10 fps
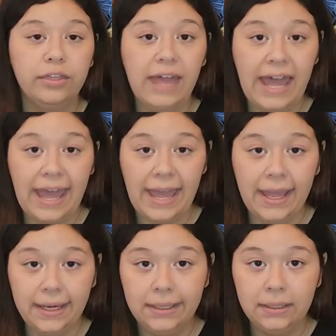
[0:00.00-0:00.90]
The
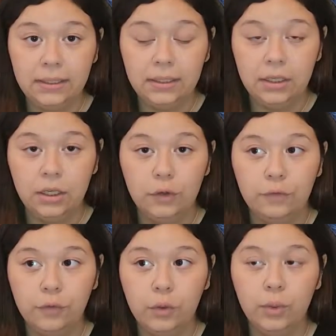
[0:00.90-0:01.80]
head
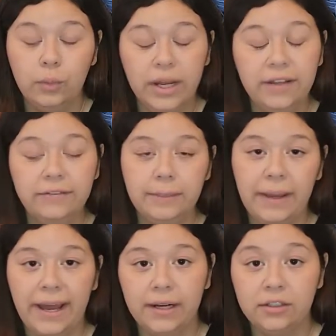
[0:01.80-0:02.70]
for one of the
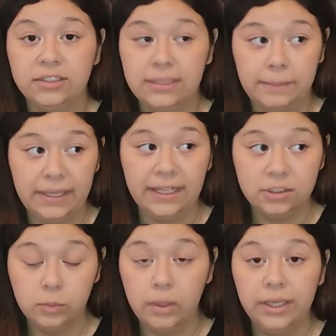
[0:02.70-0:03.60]
patterns, the
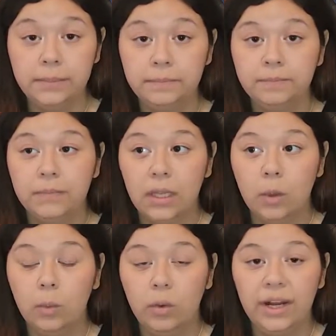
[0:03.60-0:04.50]
biggest one,
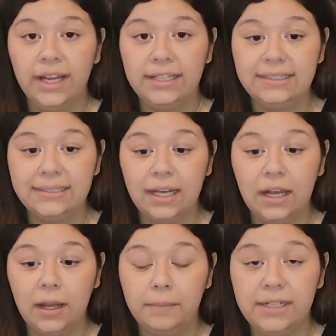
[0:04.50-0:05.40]
was
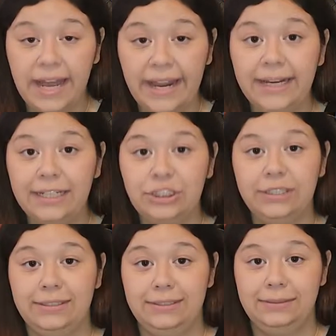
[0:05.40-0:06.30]
9
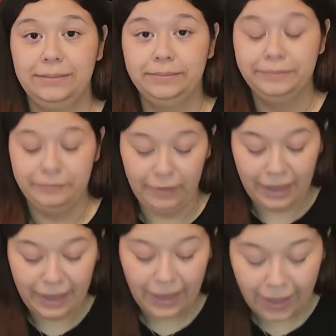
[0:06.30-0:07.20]
inches.
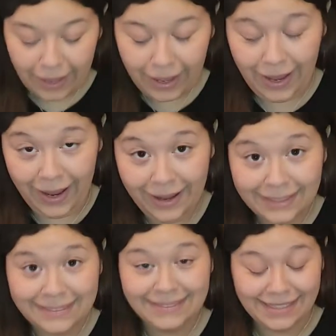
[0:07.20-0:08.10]

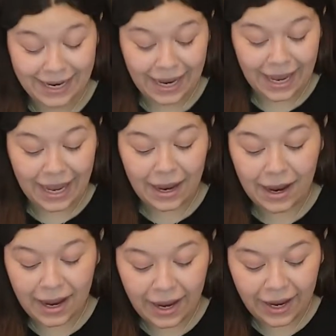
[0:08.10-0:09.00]
And
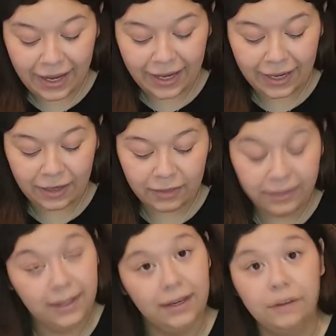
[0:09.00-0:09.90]
I
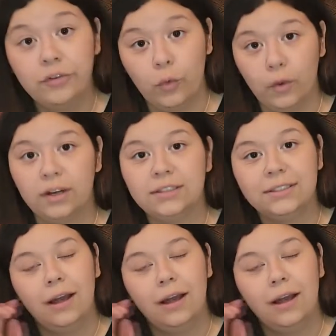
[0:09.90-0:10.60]
then, of course,